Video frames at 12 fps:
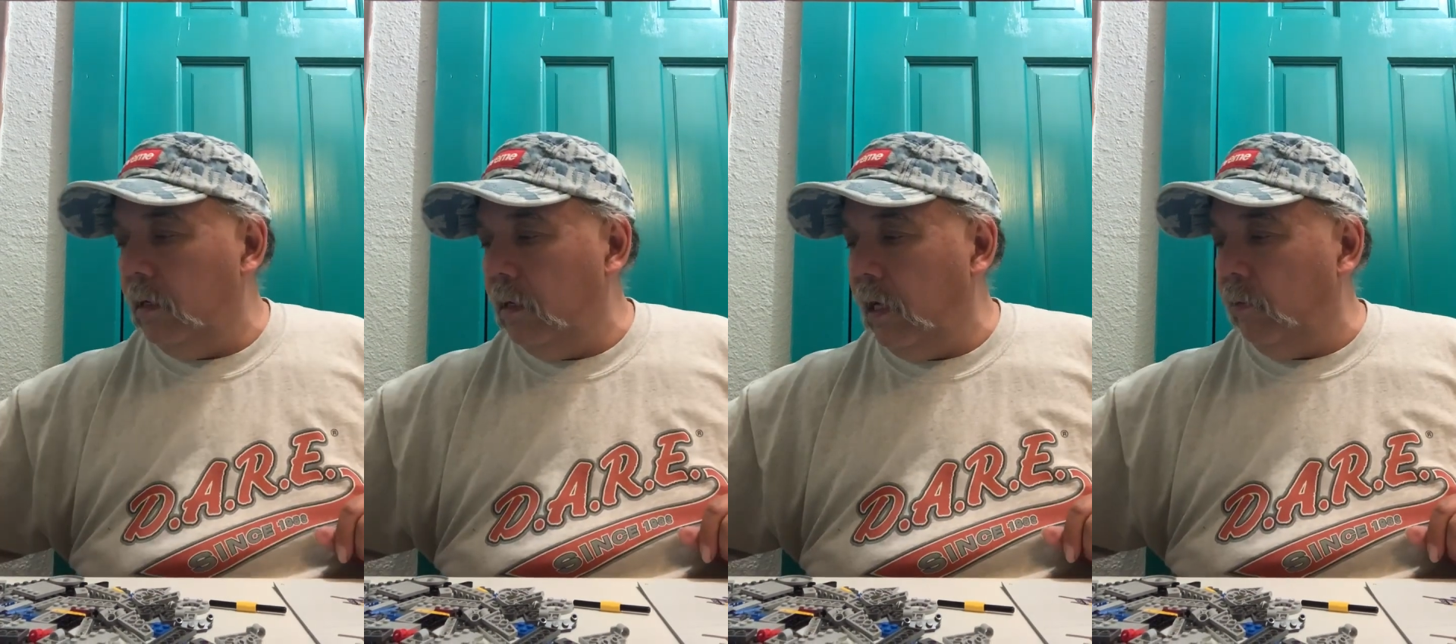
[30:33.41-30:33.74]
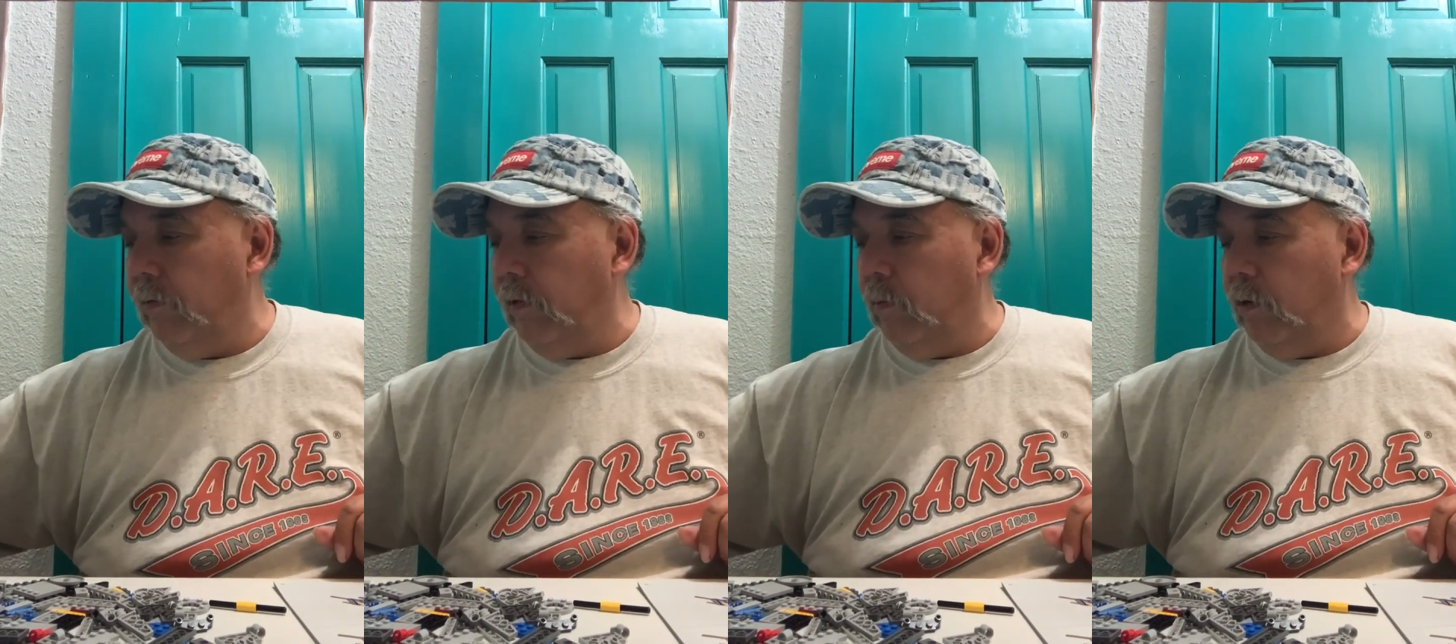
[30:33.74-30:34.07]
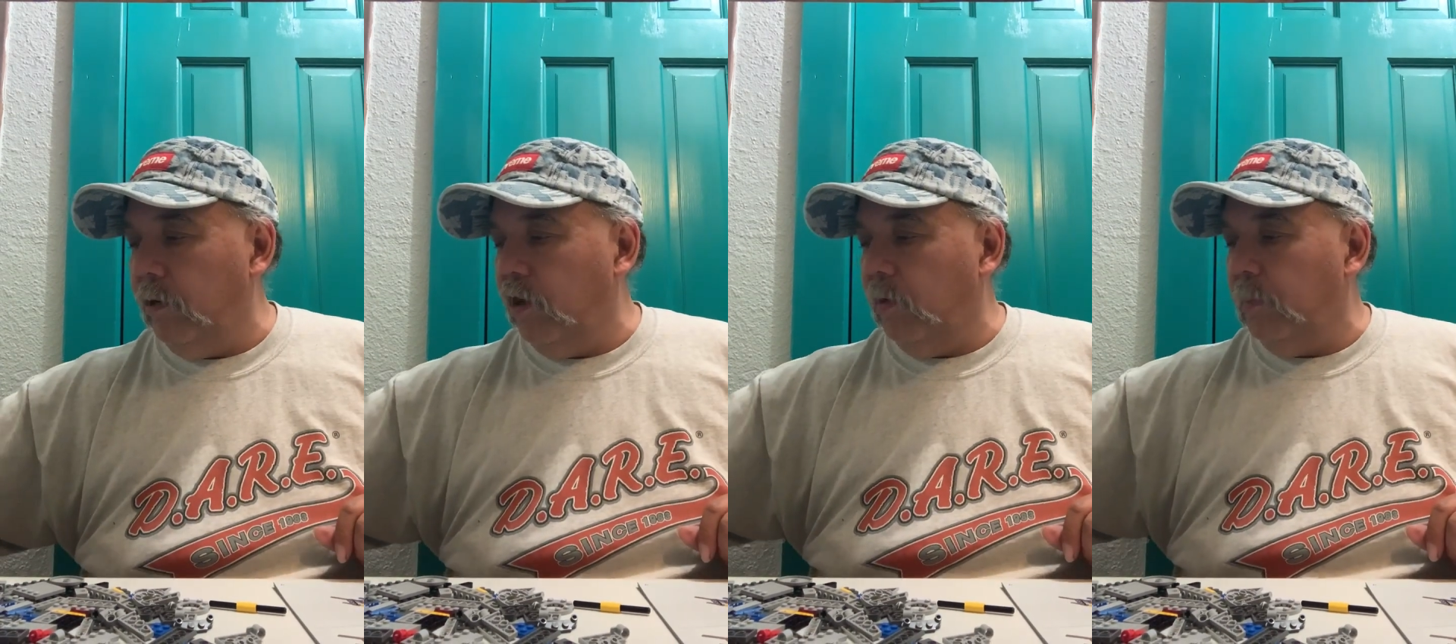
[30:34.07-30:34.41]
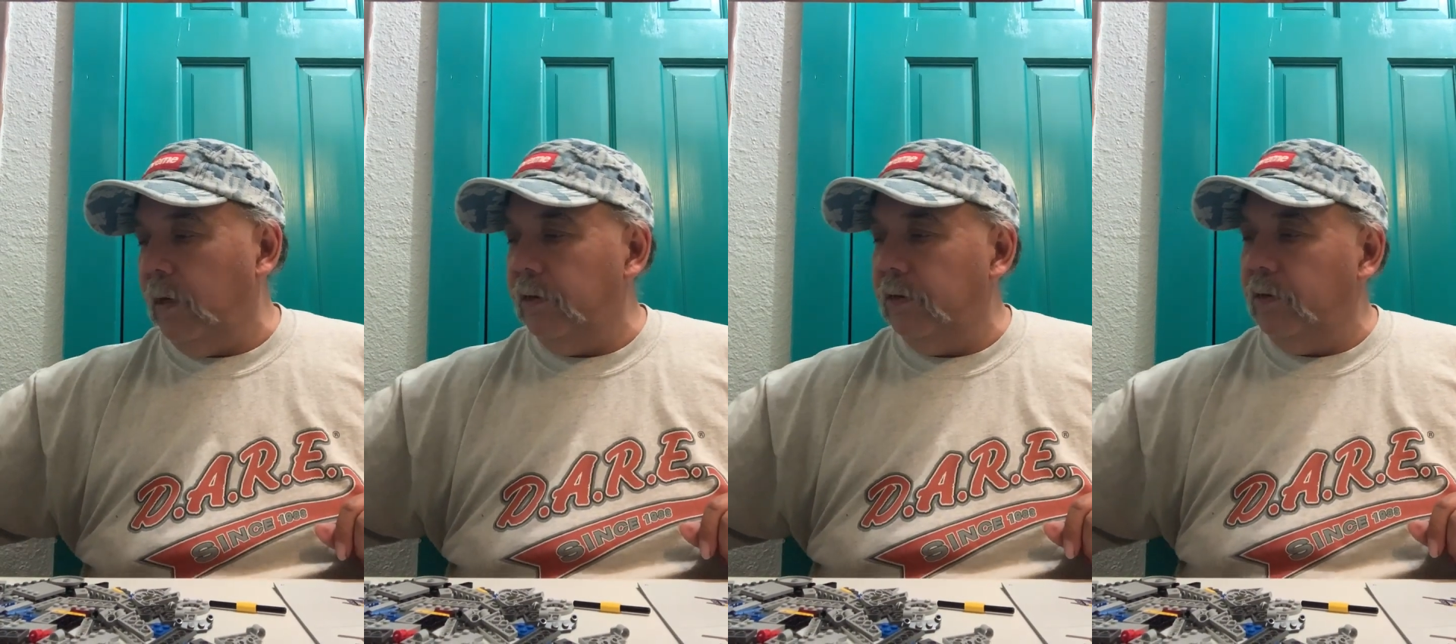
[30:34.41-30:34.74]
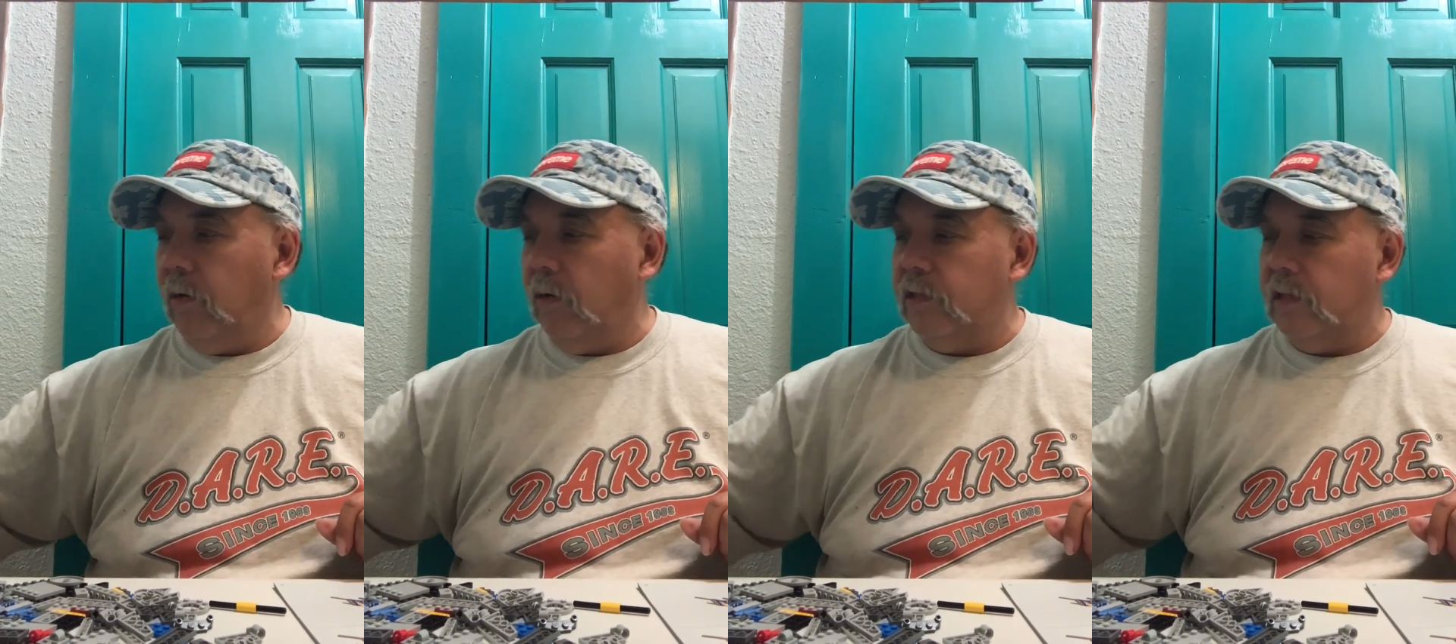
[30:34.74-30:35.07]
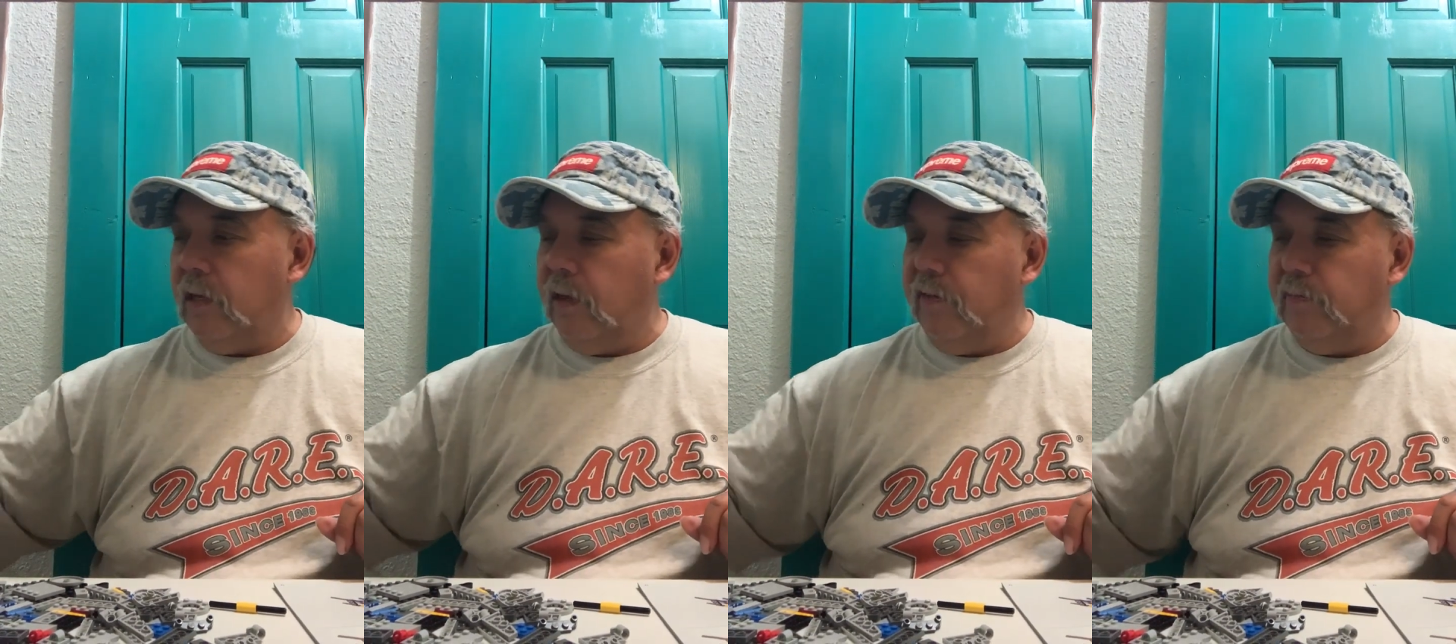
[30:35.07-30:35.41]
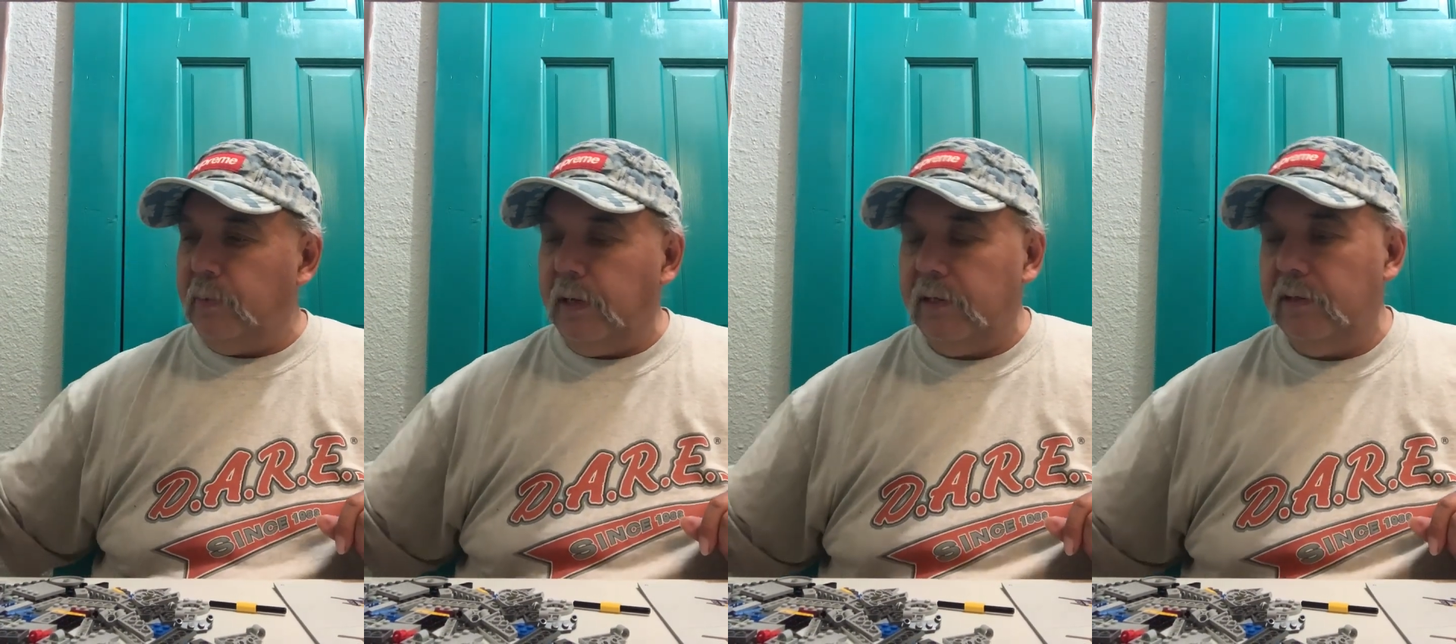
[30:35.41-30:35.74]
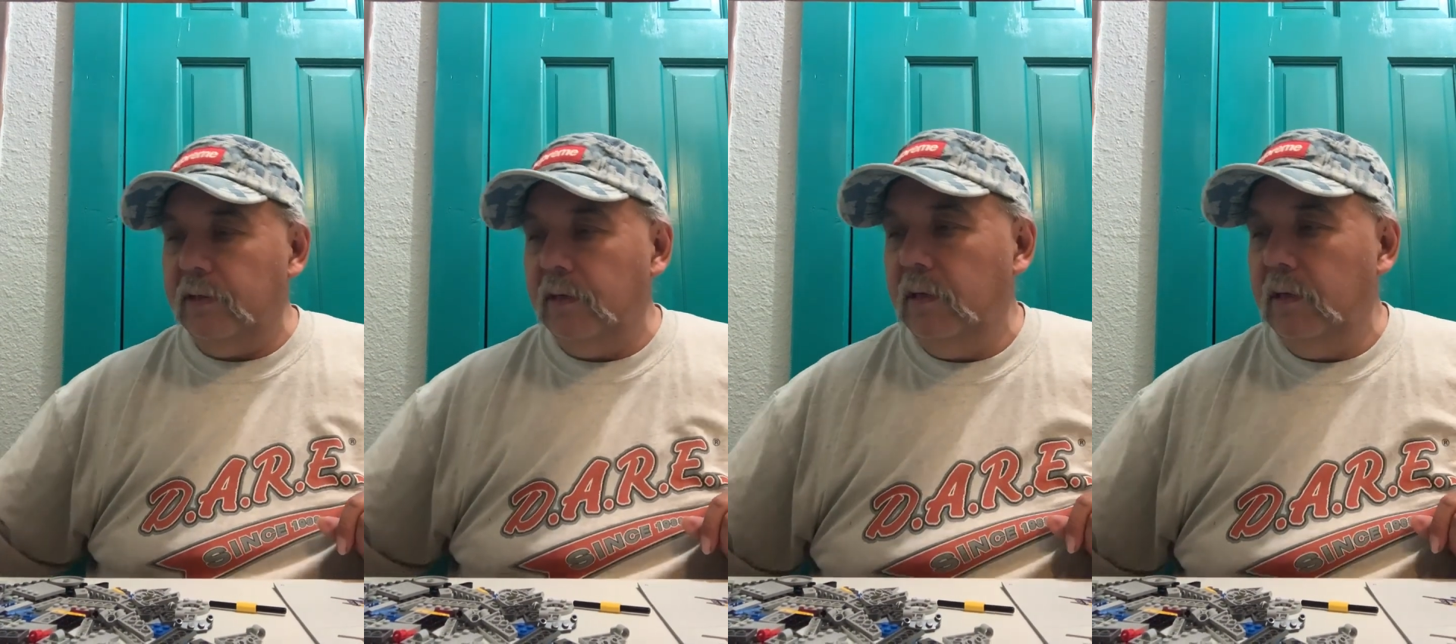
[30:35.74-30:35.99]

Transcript: don't really want to talk about dark stuff, but